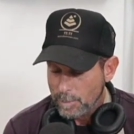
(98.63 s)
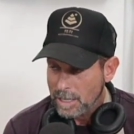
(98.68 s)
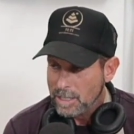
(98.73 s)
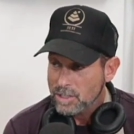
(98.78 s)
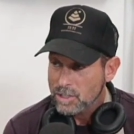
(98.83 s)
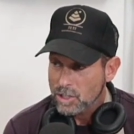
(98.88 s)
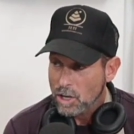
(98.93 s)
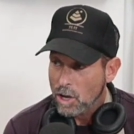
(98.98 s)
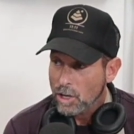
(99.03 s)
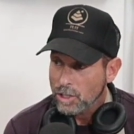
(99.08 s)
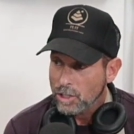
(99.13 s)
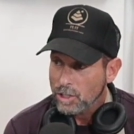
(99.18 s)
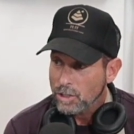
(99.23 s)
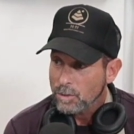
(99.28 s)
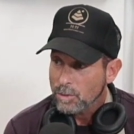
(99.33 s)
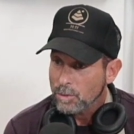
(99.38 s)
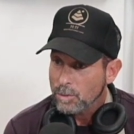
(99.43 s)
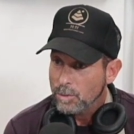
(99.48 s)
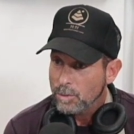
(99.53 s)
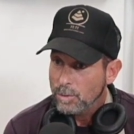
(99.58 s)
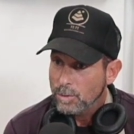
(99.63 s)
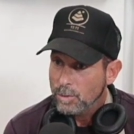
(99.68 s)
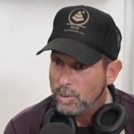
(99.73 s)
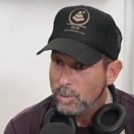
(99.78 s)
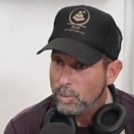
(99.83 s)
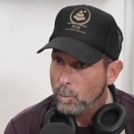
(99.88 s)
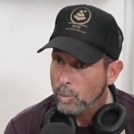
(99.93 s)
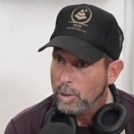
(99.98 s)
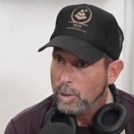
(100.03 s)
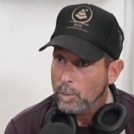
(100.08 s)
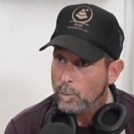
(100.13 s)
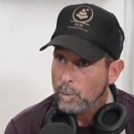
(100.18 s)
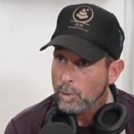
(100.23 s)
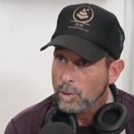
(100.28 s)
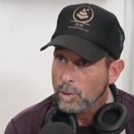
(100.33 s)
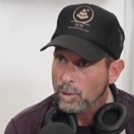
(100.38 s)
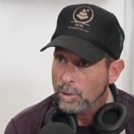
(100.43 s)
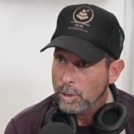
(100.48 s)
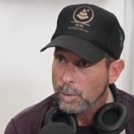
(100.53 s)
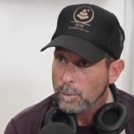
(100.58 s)
I saw you, we
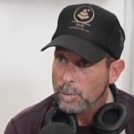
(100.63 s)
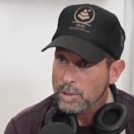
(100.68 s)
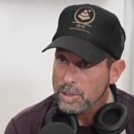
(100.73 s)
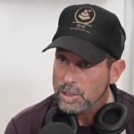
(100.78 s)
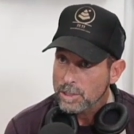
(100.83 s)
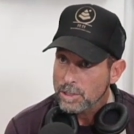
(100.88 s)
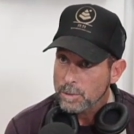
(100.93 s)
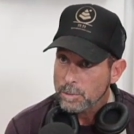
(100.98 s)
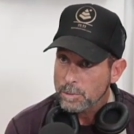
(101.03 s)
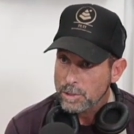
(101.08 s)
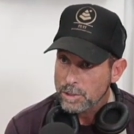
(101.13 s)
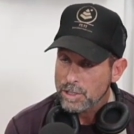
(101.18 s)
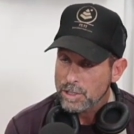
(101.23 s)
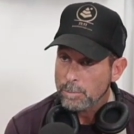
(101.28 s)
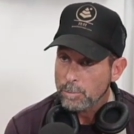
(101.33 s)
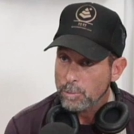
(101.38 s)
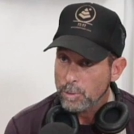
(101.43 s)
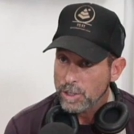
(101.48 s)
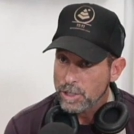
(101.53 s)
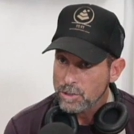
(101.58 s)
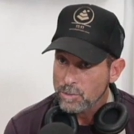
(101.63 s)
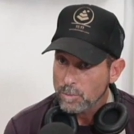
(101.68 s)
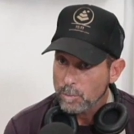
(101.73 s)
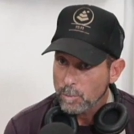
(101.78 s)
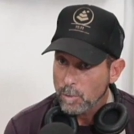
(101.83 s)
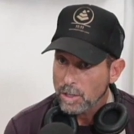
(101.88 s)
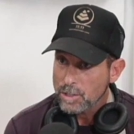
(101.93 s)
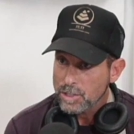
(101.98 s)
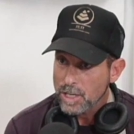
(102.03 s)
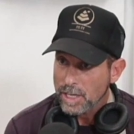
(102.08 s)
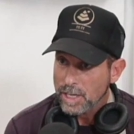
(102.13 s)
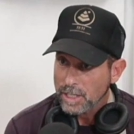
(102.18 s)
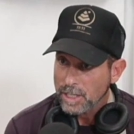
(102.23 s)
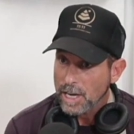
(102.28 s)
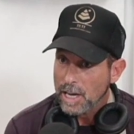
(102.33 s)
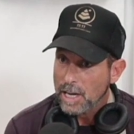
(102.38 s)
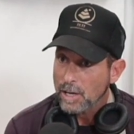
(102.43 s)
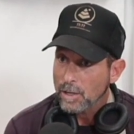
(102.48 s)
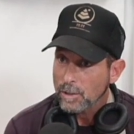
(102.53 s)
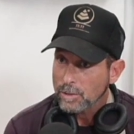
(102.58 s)
were there was a there was a separation us hanging
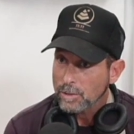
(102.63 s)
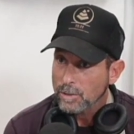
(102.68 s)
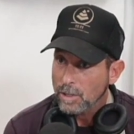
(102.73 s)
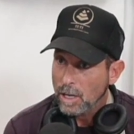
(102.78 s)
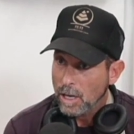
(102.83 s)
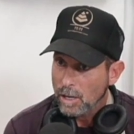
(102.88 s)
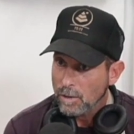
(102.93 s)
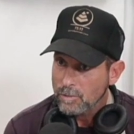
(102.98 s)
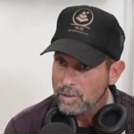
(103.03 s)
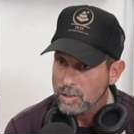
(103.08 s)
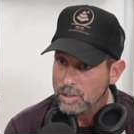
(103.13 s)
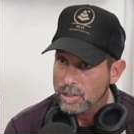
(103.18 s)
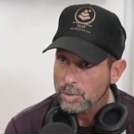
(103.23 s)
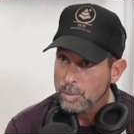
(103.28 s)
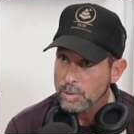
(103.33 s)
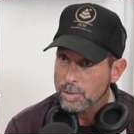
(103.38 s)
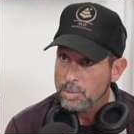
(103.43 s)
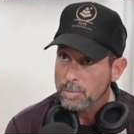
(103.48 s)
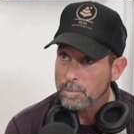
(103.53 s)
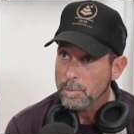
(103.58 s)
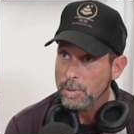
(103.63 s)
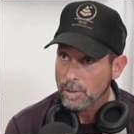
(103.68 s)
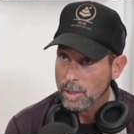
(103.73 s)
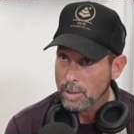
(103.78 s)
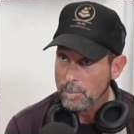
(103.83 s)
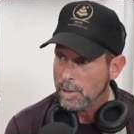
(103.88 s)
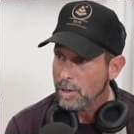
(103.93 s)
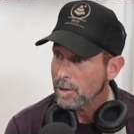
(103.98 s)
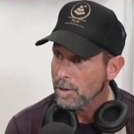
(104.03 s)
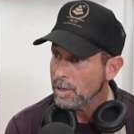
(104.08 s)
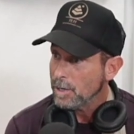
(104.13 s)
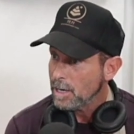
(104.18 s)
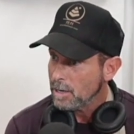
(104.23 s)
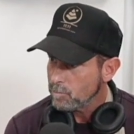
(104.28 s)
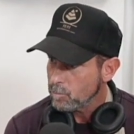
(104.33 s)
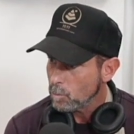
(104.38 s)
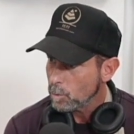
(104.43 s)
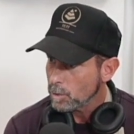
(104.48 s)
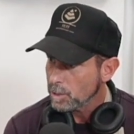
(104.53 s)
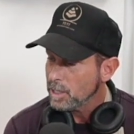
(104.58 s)
out. I obviously was got married, had
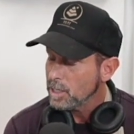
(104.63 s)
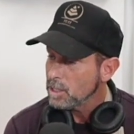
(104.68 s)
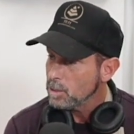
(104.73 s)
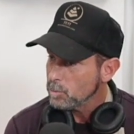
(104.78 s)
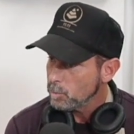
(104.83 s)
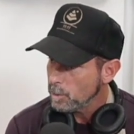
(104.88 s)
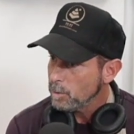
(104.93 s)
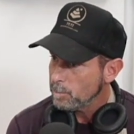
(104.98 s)
four kids. We yeah.